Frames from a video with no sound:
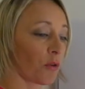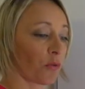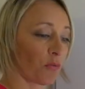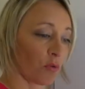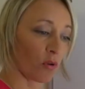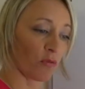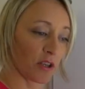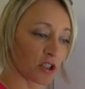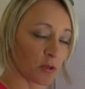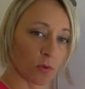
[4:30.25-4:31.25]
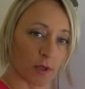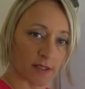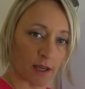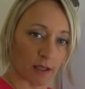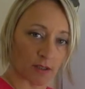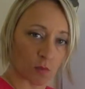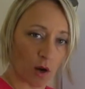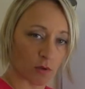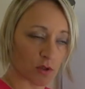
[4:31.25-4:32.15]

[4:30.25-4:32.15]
through your vegetable intake as well.